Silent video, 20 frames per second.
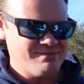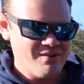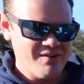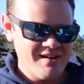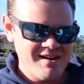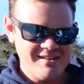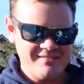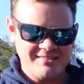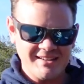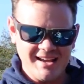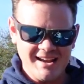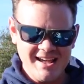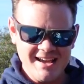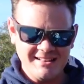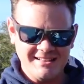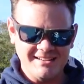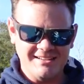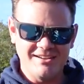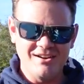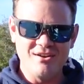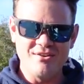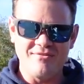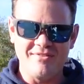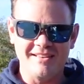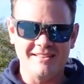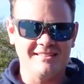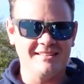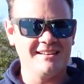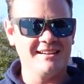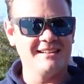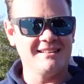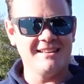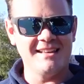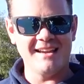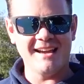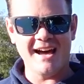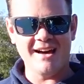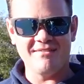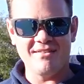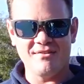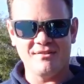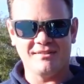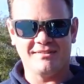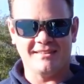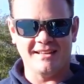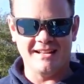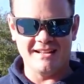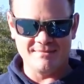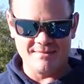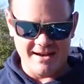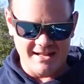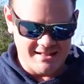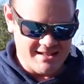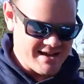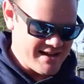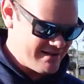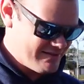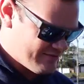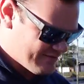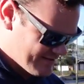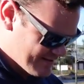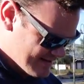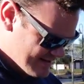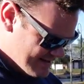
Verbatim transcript: Boy, if that ain't the goofiest looking thing I've ever seen in my life.